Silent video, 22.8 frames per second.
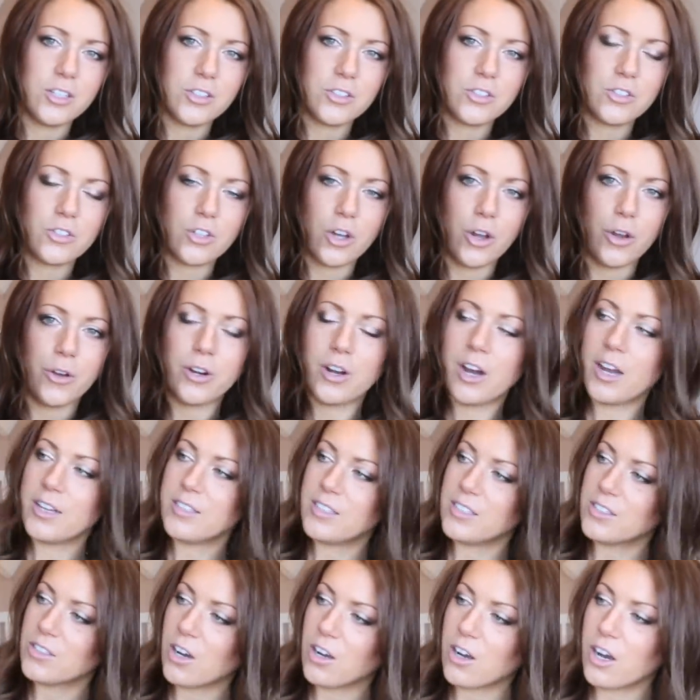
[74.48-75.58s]
so
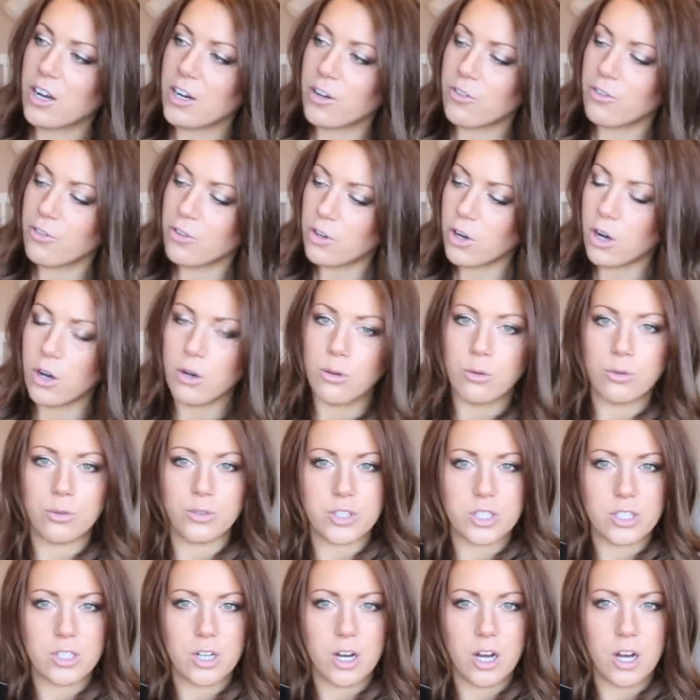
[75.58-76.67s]
nice. It's got kind of
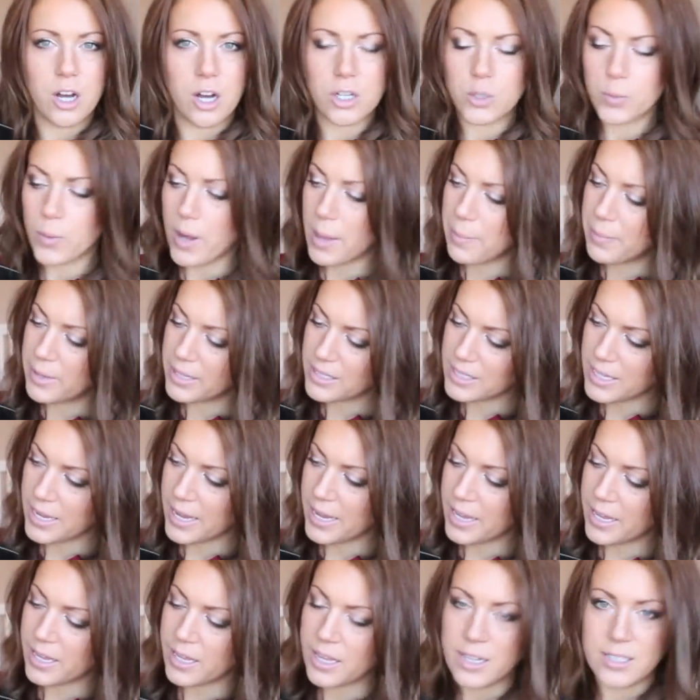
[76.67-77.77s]
gold hardware bits
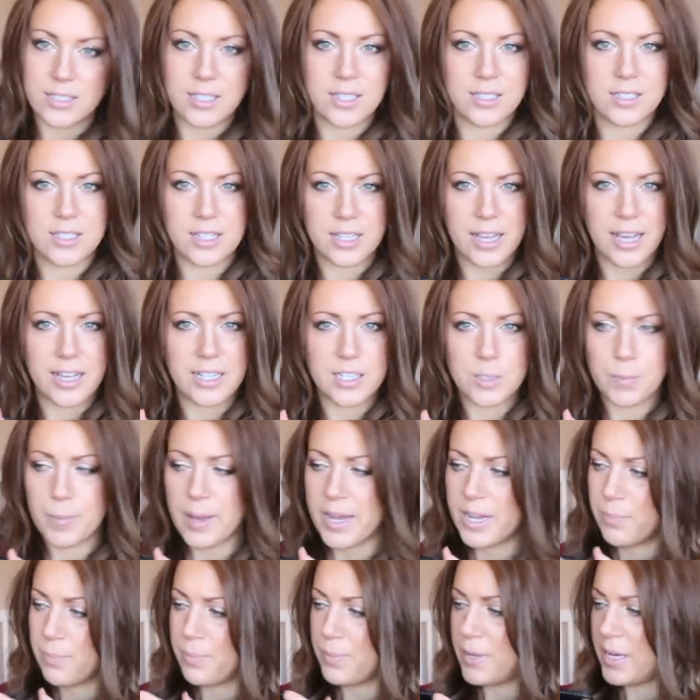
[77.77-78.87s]
here, so there's the Kate
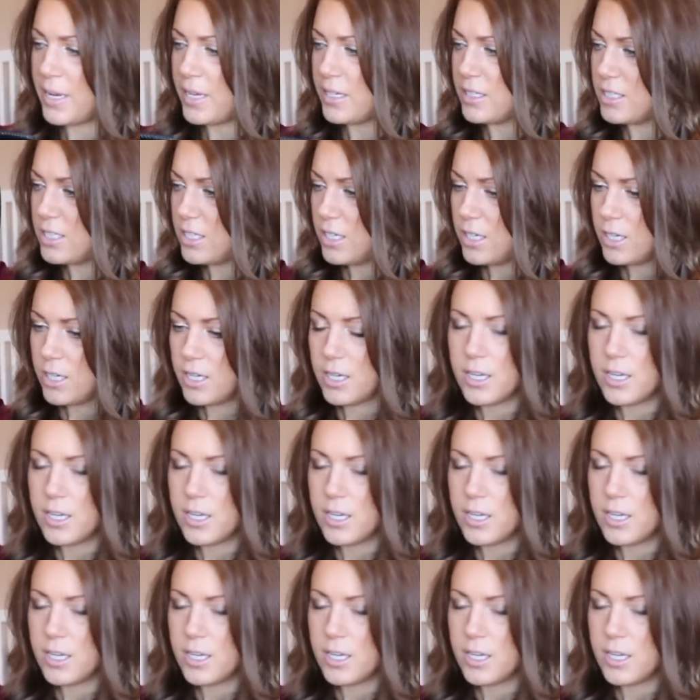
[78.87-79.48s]
Spade bit